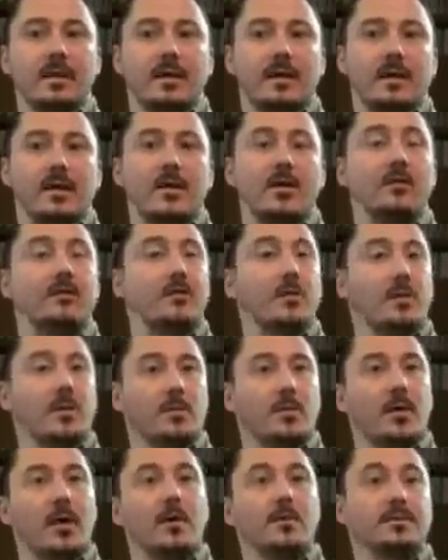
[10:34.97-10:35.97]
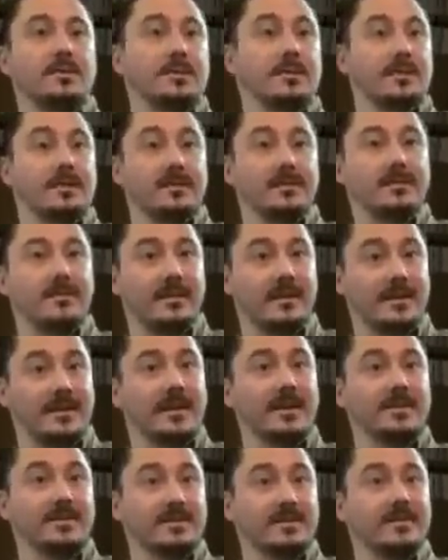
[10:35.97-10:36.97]
hopeful or promising, I
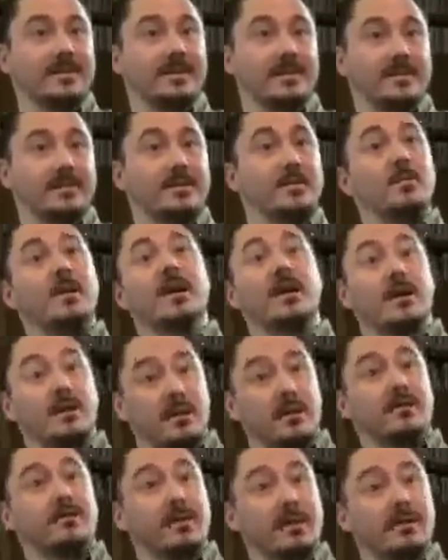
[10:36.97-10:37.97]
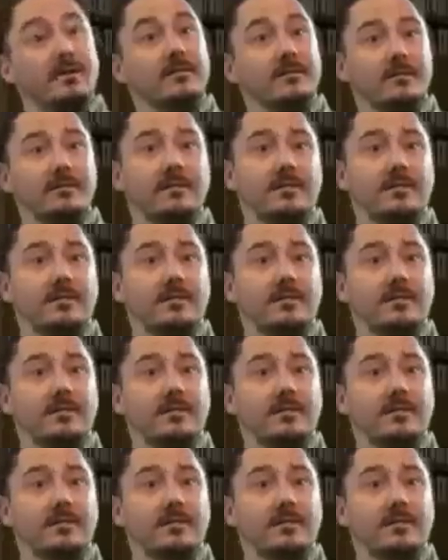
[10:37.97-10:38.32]
guess, to make a living.